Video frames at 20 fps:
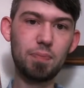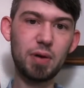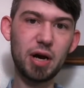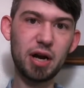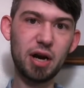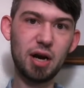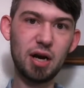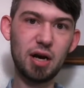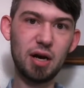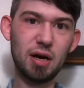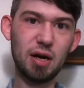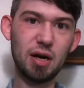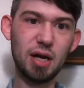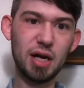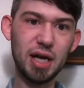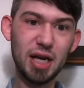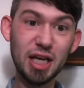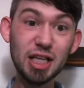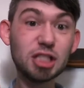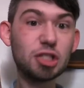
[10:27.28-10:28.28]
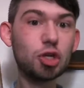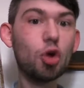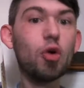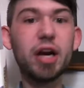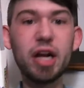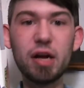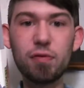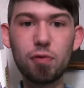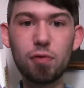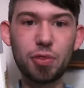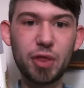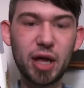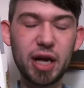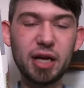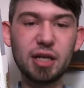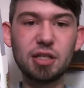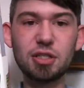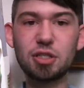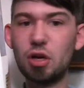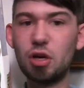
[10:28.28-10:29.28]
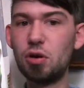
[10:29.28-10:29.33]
but is doing evil things.